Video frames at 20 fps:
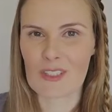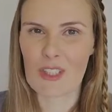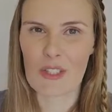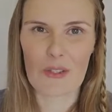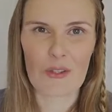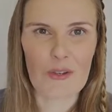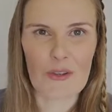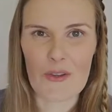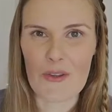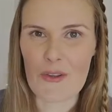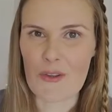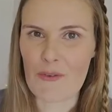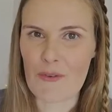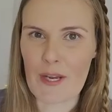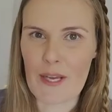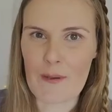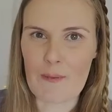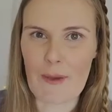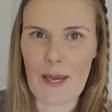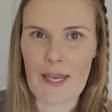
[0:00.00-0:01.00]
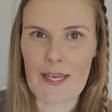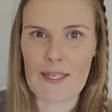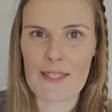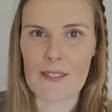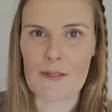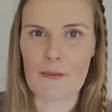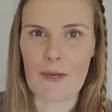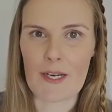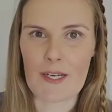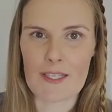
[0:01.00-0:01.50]
two three
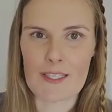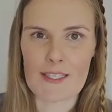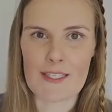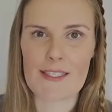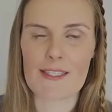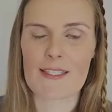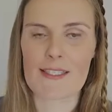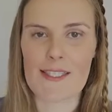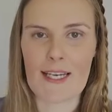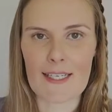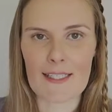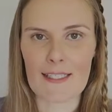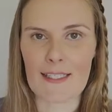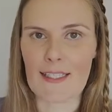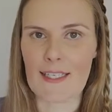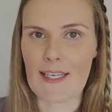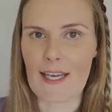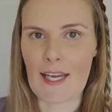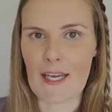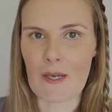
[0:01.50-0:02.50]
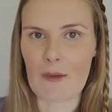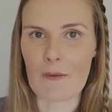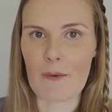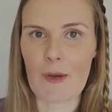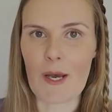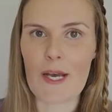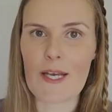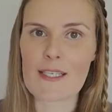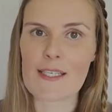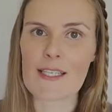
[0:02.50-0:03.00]
weeks where it's steadily getting
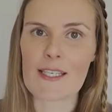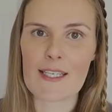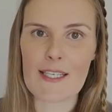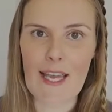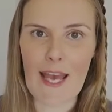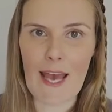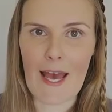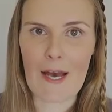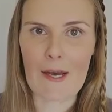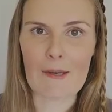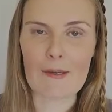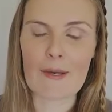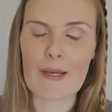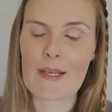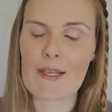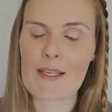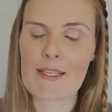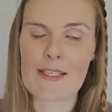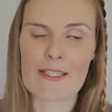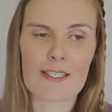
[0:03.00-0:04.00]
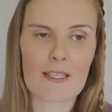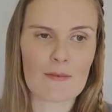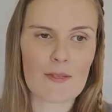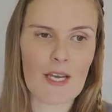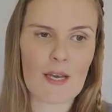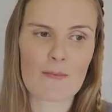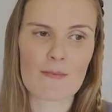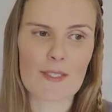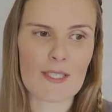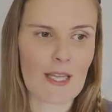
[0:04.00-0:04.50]
worse and now
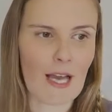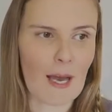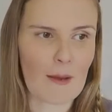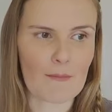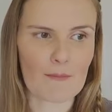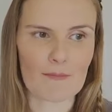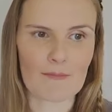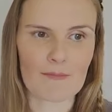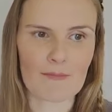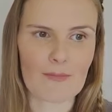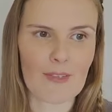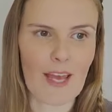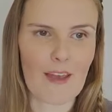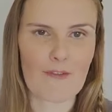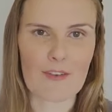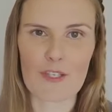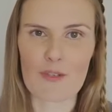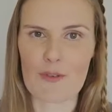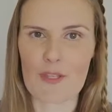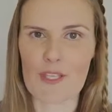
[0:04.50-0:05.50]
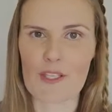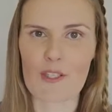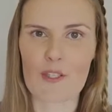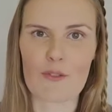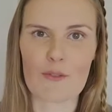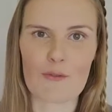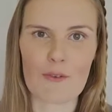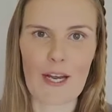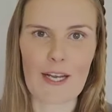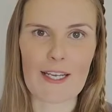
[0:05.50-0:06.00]
sometimes I'm even doing the
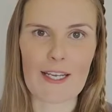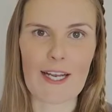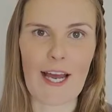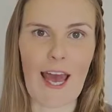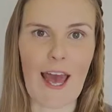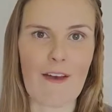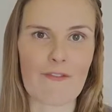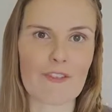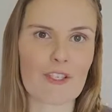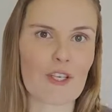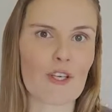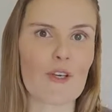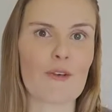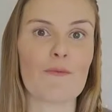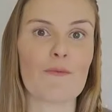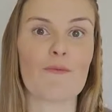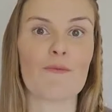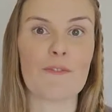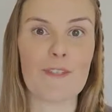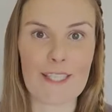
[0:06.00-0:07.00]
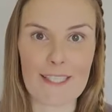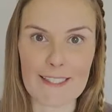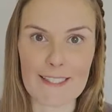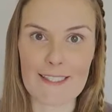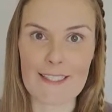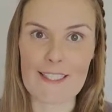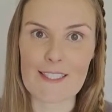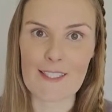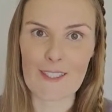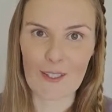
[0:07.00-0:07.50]
school run and I have to go
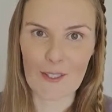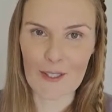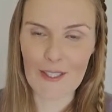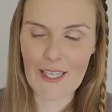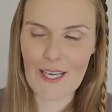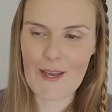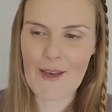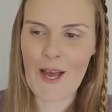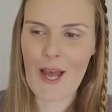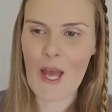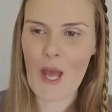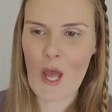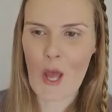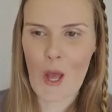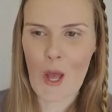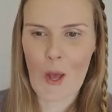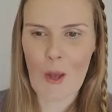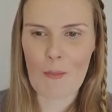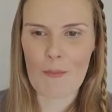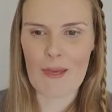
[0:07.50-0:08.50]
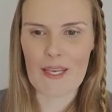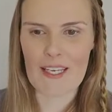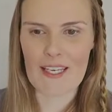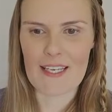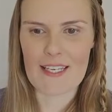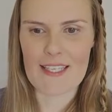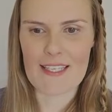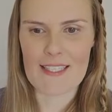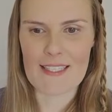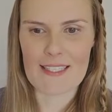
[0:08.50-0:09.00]
really slowly
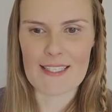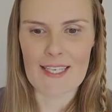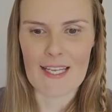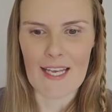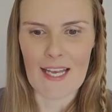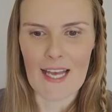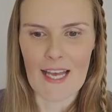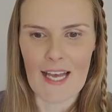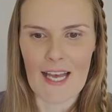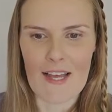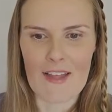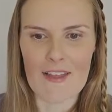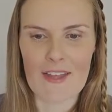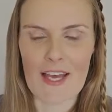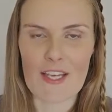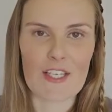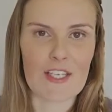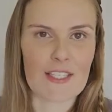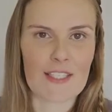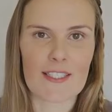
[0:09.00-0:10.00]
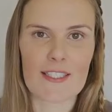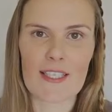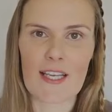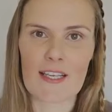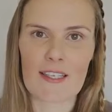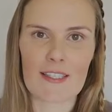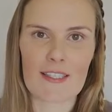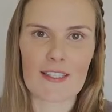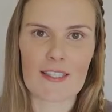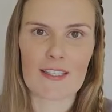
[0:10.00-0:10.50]
because they just
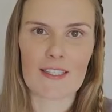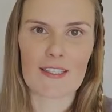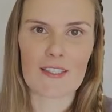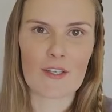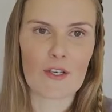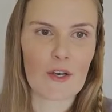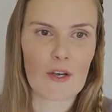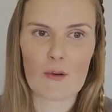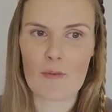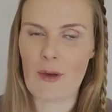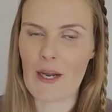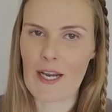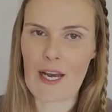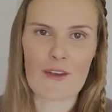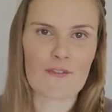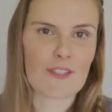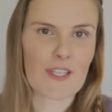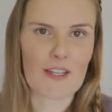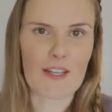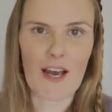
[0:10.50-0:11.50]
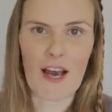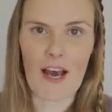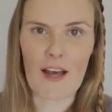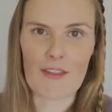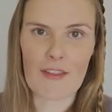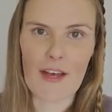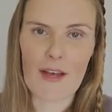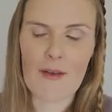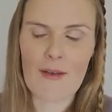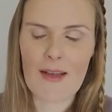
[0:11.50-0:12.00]
go one after the
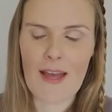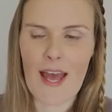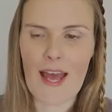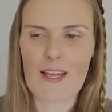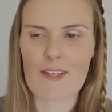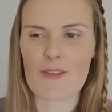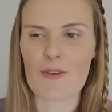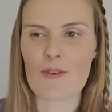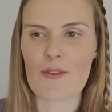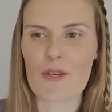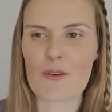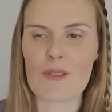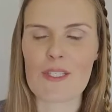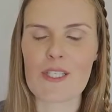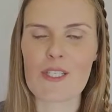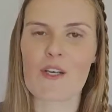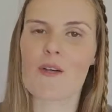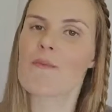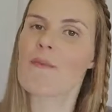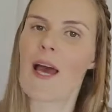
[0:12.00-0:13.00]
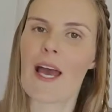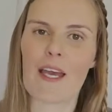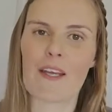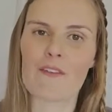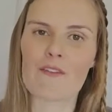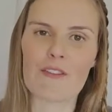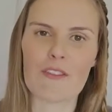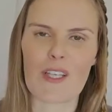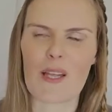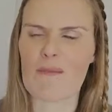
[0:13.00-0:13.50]
other and although it's not
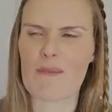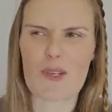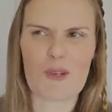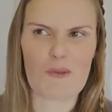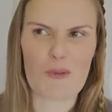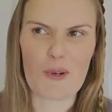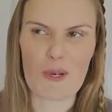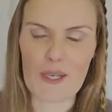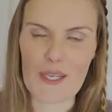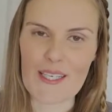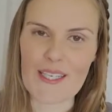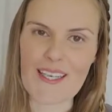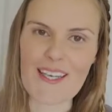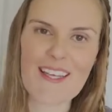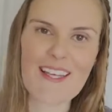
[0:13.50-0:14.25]
painful I'm not worried